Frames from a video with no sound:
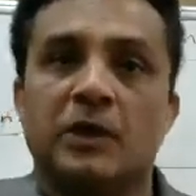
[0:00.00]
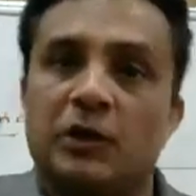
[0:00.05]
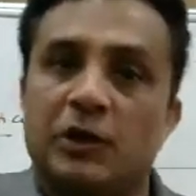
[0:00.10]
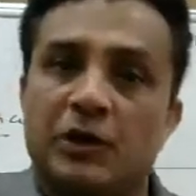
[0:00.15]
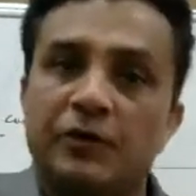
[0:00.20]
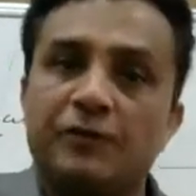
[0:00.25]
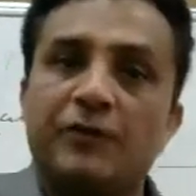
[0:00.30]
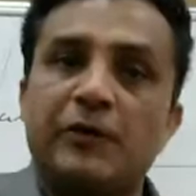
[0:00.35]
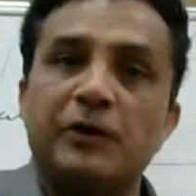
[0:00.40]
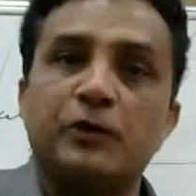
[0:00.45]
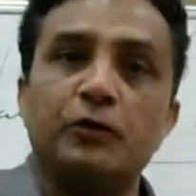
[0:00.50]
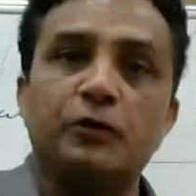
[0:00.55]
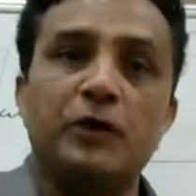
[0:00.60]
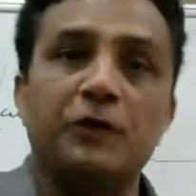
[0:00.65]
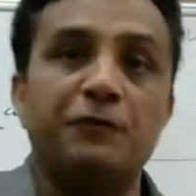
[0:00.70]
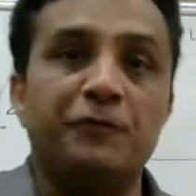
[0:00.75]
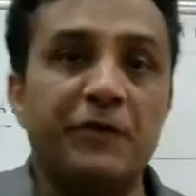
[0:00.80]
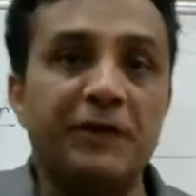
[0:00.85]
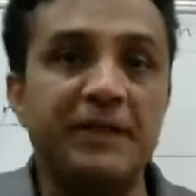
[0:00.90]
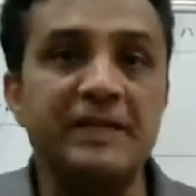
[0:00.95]
refer to the
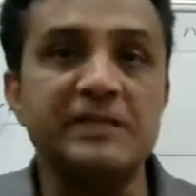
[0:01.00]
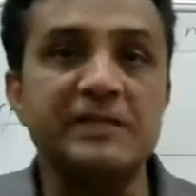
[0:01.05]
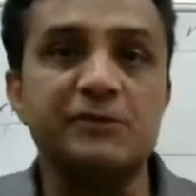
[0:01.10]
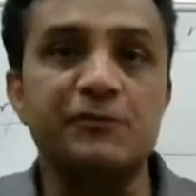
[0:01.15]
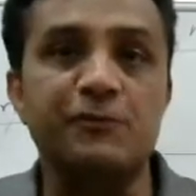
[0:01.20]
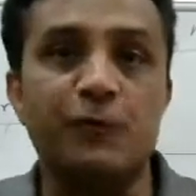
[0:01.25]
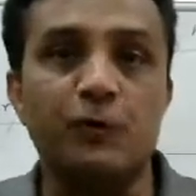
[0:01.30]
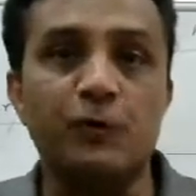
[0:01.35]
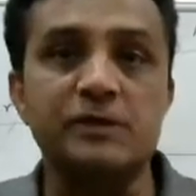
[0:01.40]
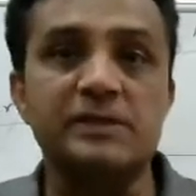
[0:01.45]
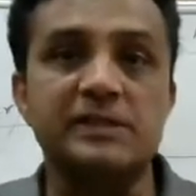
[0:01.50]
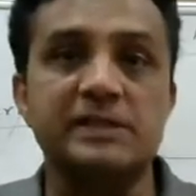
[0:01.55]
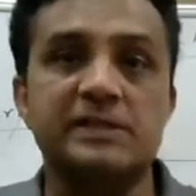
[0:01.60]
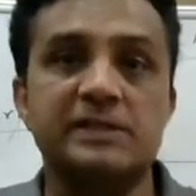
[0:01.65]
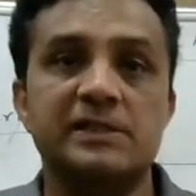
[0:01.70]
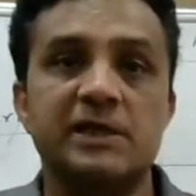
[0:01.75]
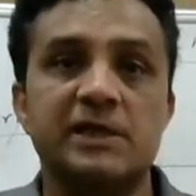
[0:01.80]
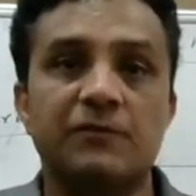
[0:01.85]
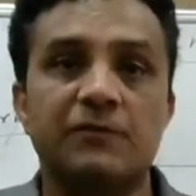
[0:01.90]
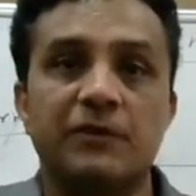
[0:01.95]
various
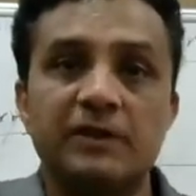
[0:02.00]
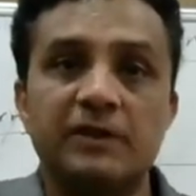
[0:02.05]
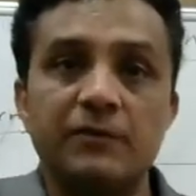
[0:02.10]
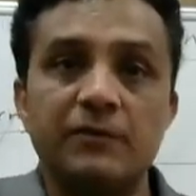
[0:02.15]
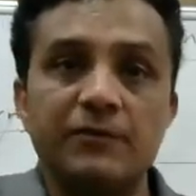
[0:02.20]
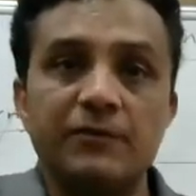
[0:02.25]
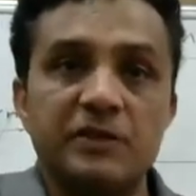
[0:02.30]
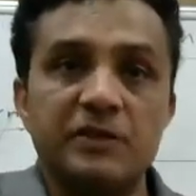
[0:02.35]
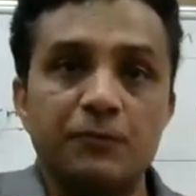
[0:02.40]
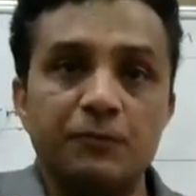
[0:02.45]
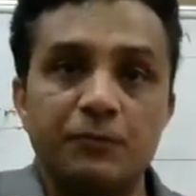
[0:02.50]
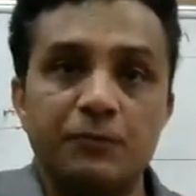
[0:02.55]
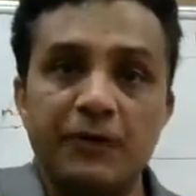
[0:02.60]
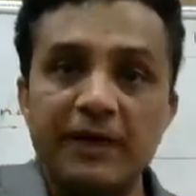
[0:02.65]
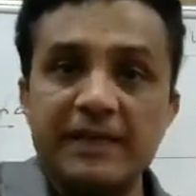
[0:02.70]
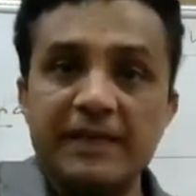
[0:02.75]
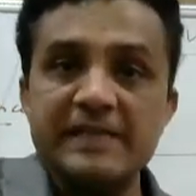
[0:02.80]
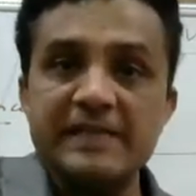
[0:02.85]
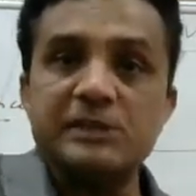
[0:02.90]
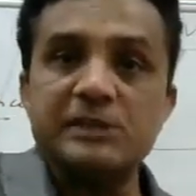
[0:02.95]
forces within which
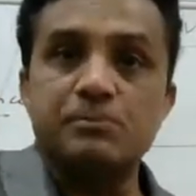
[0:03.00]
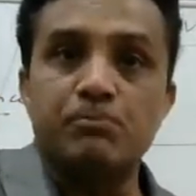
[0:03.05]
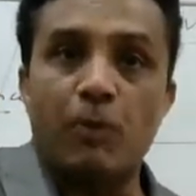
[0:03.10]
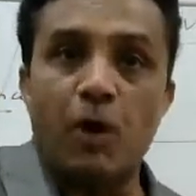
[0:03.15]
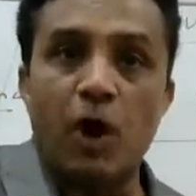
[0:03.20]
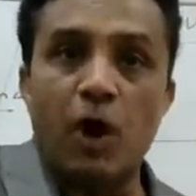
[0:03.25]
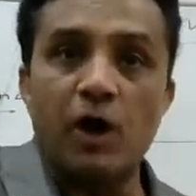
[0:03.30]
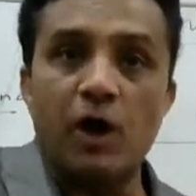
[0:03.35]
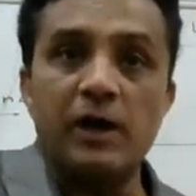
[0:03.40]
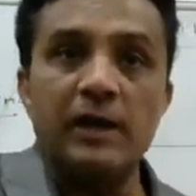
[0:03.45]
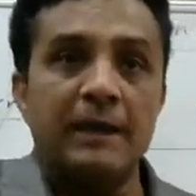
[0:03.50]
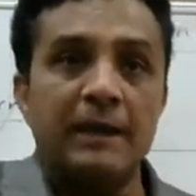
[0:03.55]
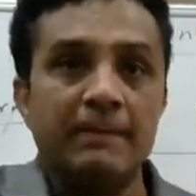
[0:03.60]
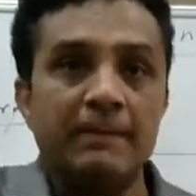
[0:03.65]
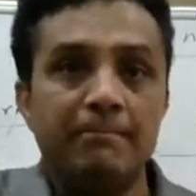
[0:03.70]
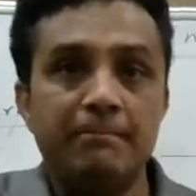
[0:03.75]
various small,